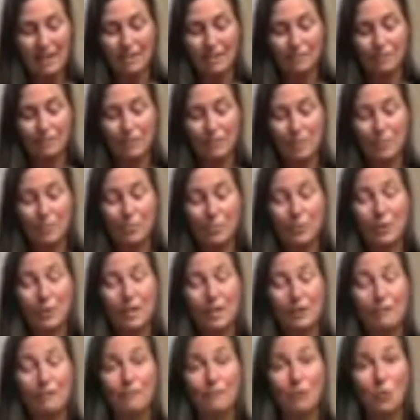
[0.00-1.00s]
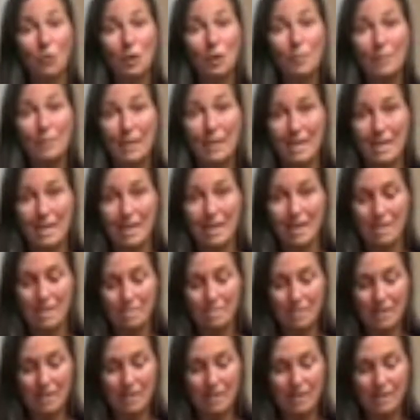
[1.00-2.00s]
From 3 to 4 p.m.,
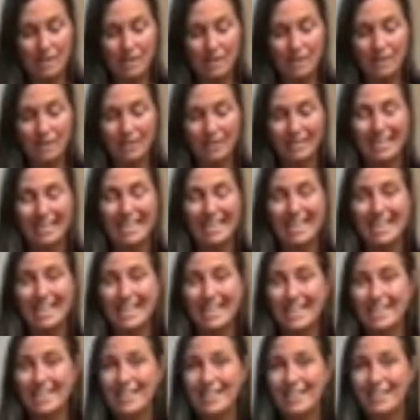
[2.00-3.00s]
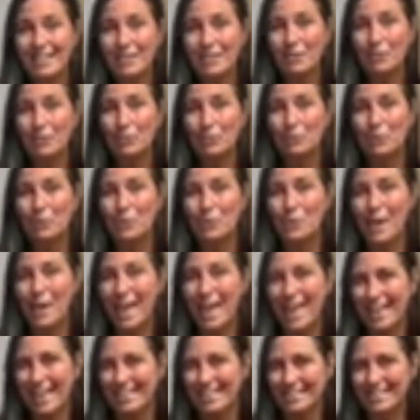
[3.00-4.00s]
N through
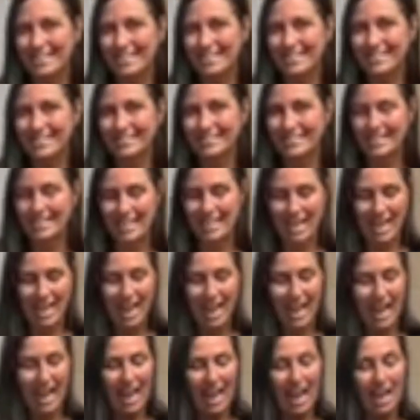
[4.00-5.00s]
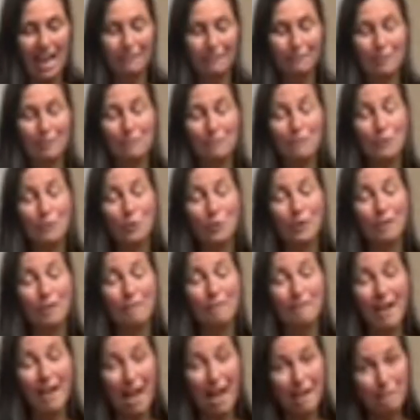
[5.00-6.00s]
S. And from 4 to
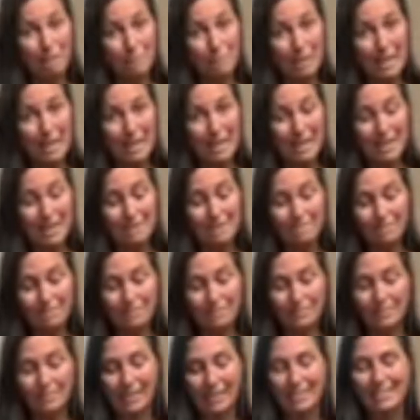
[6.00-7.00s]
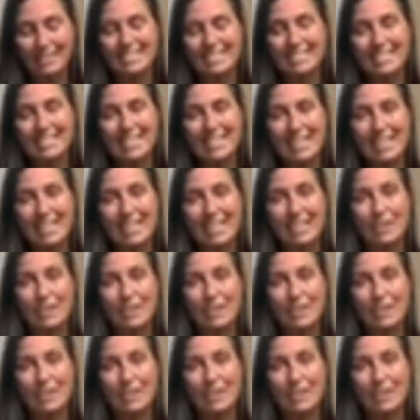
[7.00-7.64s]
5 p.m., T